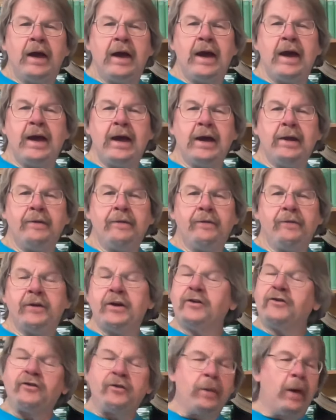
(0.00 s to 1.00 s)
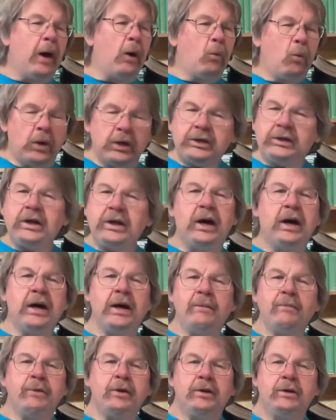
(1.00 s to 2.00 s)
And there's not one
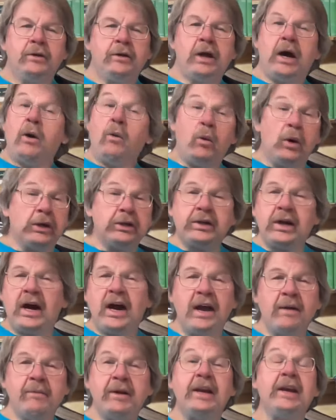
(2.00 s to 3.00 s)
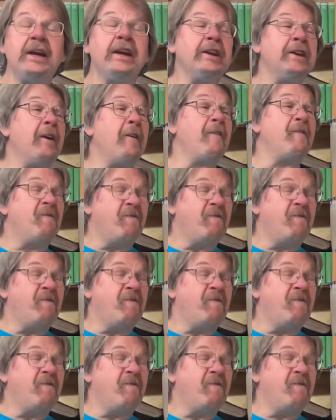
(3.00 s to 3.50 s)
time, not one time in